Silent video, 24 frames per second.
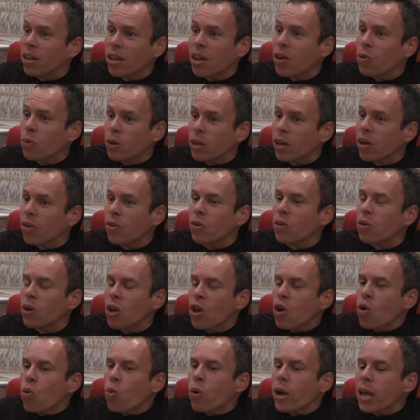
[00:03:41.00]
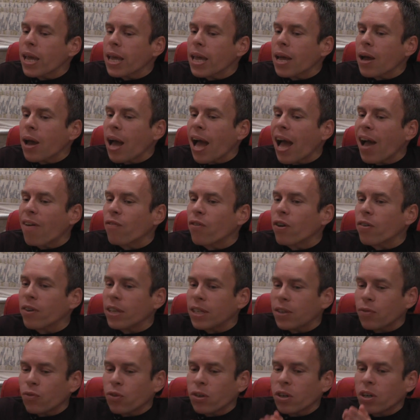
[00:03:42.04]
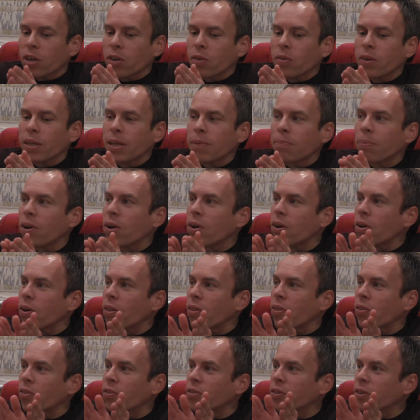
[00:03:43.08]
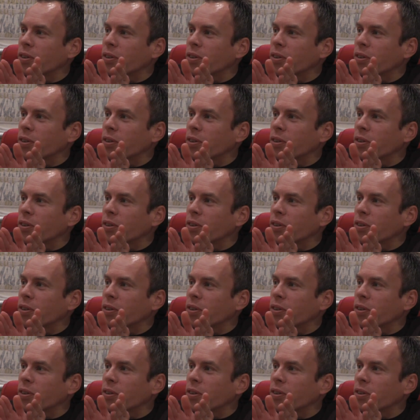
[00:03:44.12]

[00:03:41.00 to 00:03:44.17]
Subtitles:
No, we don't. We have very different career paths